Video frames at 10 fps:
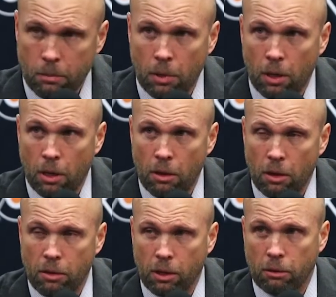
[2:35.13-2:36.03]

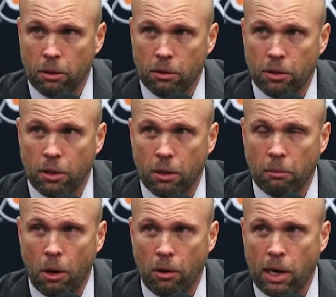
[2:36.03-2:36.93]
I think
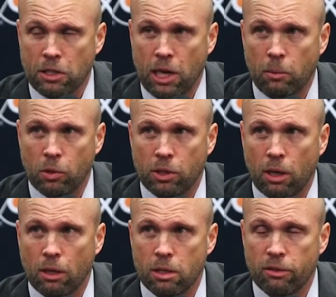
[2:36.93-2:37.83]
that our next game will
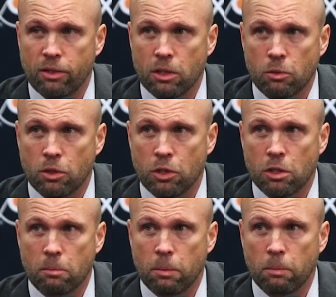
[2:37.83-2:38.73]
tell us if this was
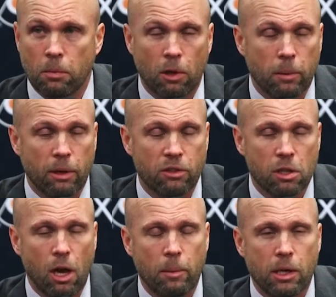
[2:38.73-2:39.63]
just a little bit of
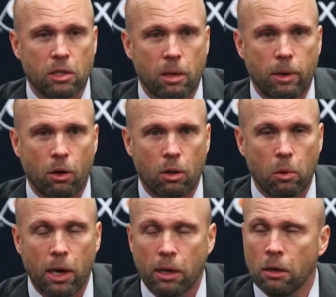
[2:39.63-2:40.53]
sloppiness coming out of the
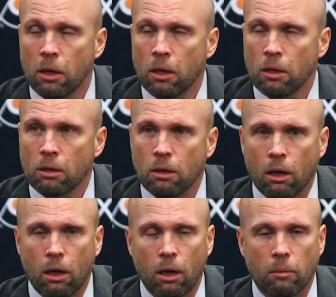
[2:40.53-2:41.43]
break
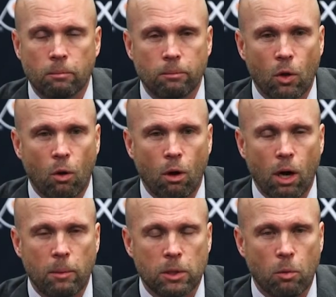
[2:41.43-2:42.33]
or
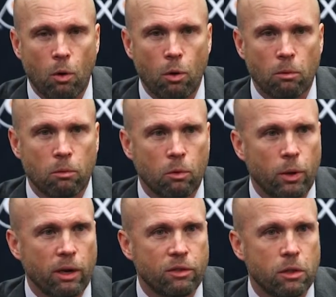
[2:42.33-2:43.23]
how much more work
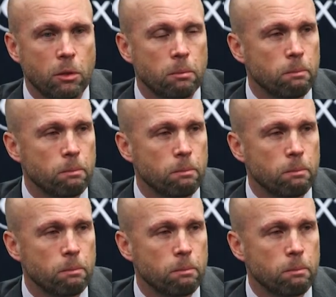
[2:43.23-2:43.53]
we have to do.